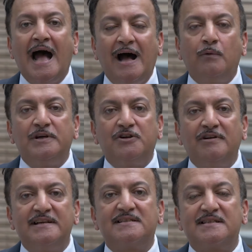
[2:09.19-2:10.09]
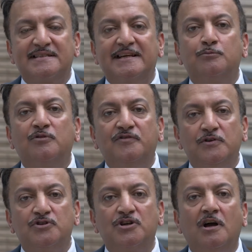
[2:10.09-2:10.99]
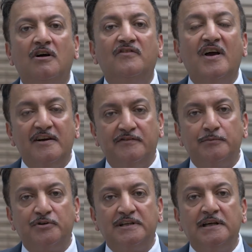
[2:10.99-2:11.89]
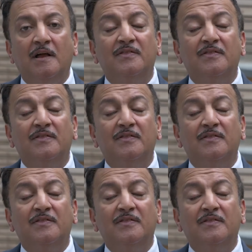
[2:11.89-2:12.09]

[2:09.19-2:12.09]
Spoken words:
how we create a sustainable future for everybody.